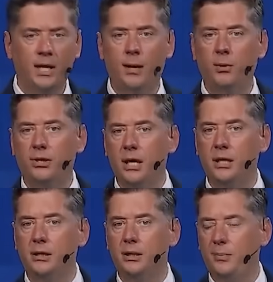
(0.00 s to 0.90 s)
and
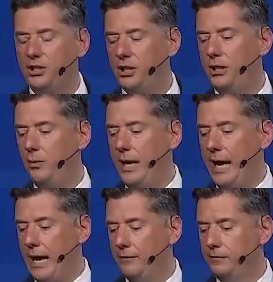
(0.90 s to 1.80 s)
within the budget that we
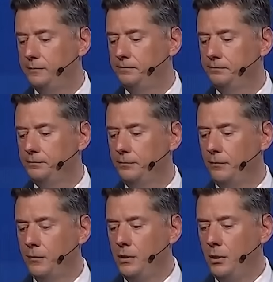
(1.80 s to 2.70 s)
have.
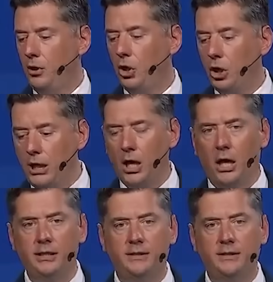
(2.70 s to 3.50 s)
Early on,